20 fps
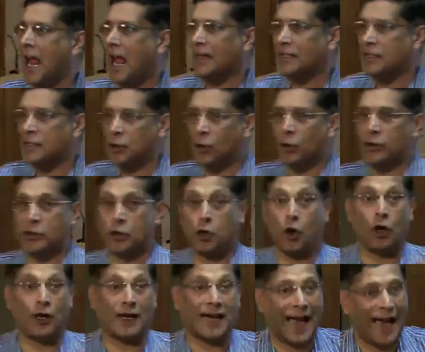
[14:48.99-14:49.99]
And so it's
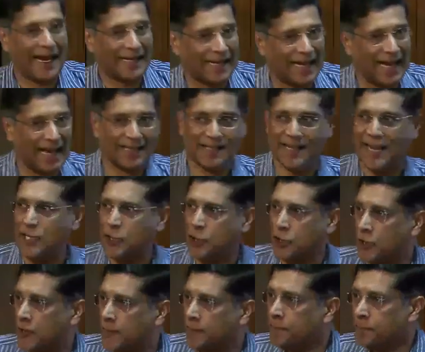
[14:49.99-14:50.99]
called
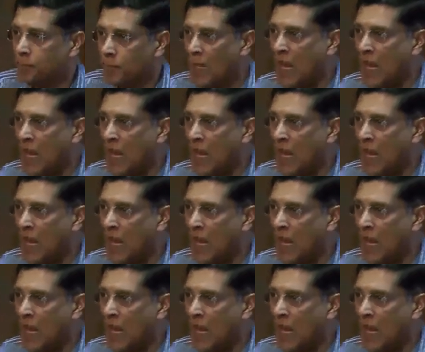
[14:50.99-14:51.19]
canalization.